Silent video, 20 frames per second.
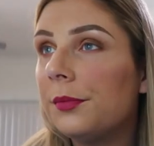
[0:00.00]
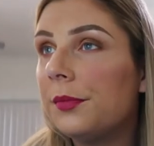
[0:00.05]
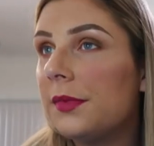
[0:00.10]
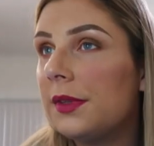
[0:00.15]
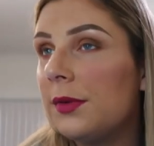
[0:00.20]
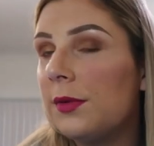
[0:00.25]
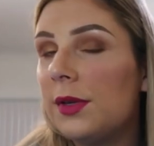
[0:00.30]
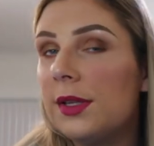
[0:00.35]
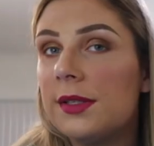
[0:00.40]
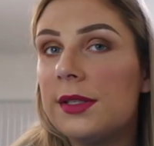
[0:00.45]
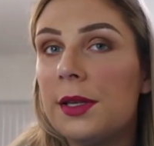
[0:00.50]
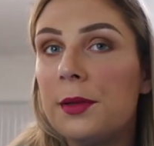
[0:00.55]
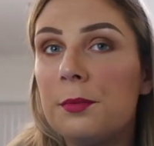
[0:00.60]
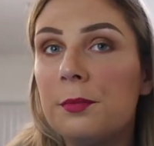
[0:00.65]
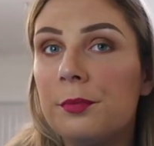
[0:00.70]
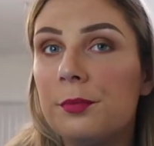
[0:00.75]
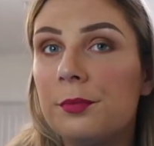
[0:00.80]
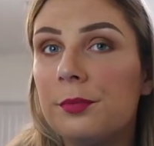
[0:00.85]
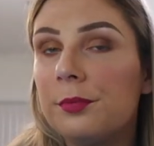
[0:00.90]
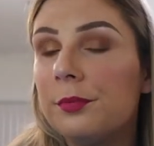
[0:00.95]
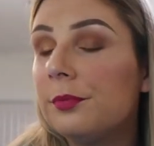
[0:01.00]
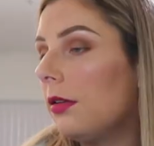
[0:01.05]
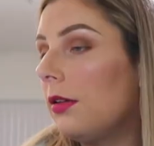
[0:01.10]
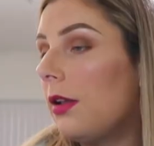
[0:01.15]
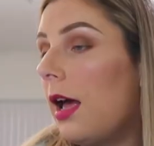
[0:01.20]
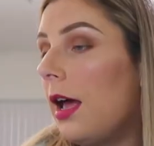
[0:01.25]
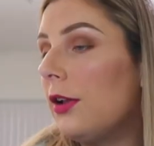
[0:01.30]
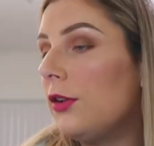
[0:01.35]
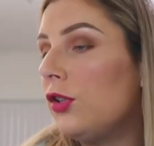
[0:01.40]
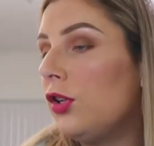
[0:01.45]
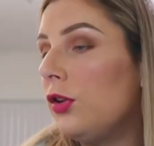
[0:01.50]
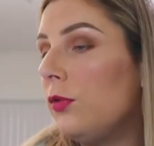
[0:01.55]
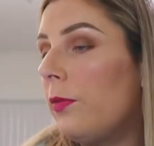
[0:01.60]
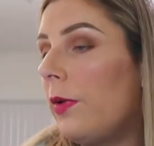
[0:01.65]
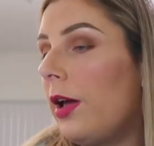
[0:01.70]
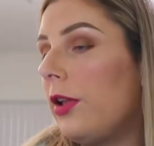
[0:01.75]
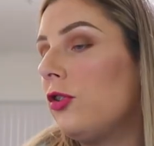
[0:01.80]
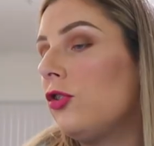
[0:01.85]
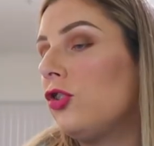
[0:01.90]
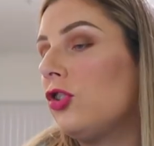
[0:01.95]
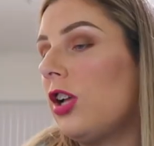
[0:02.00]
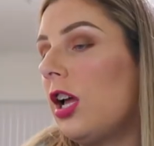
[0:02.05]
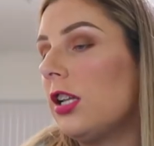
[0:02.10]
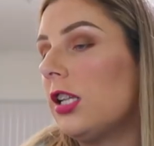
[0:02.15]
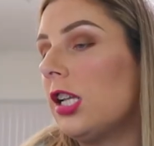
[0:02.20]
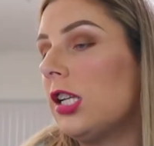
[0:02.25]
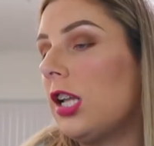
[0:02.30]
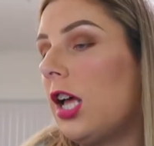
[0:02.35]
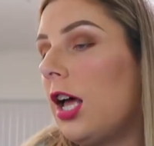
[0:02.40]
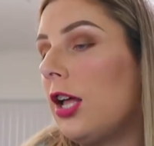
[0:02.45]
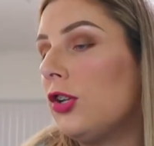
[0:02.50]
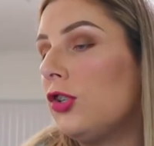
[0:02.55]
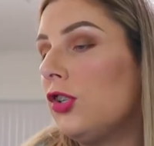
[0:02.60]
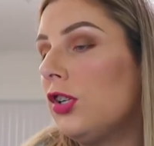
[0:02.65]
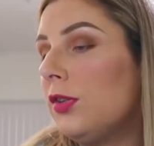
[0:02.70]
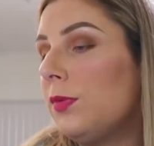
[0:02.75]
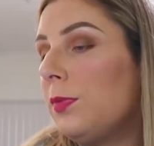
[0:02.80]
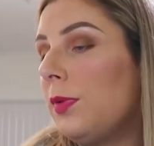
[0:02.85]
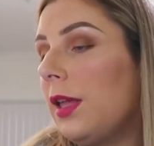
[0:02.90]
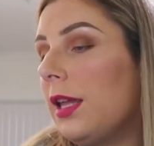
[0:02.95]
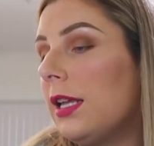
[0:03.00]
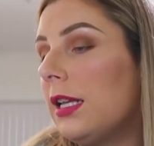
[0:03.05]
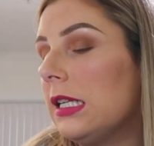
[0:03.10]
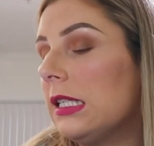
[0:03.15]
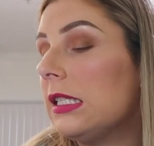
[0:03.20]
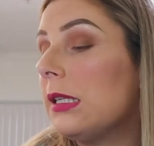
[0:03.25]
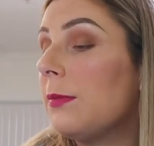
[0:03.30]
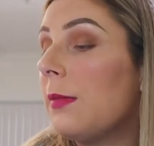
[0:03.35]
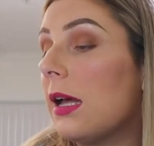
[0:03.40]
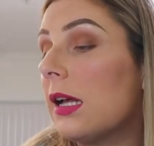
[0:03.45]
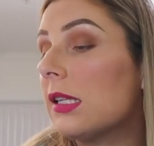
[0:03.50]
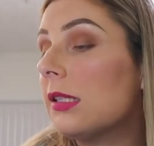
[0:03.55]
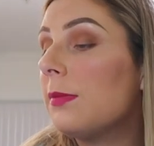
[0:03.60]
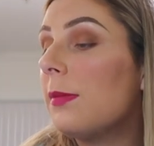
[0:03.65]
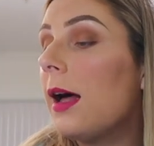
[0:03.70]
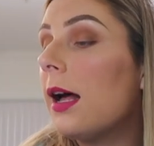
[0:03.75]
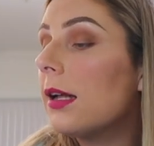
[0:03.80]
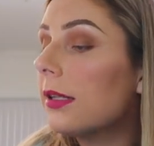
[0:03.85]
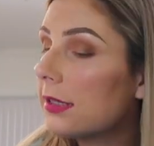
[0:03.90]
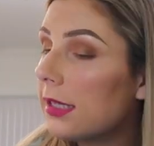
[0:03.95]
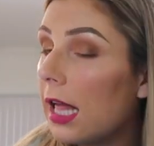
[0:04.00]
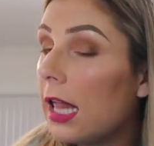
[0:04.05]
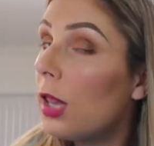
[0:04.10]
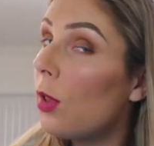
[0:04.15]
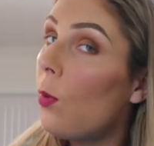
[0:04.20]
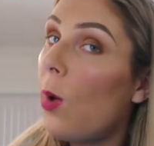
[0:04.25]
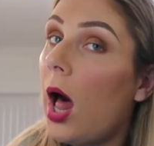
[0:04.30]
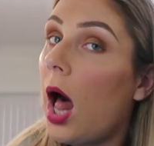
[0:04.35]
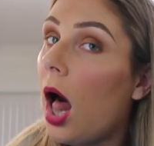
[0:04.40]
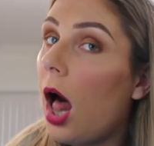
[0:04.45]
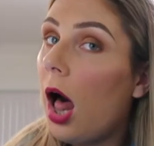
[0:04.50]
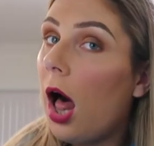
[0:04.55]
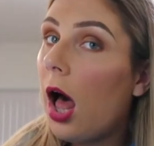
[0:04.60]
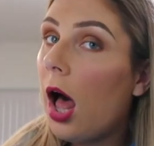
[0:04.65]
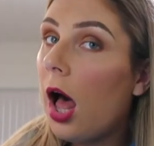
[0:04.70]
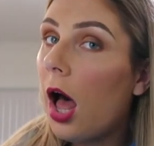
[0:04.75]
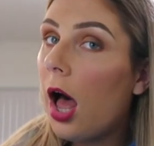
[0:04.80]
That's what he said. Not too much, dot, dot, dot. Just playing some Xbox. Oh, well.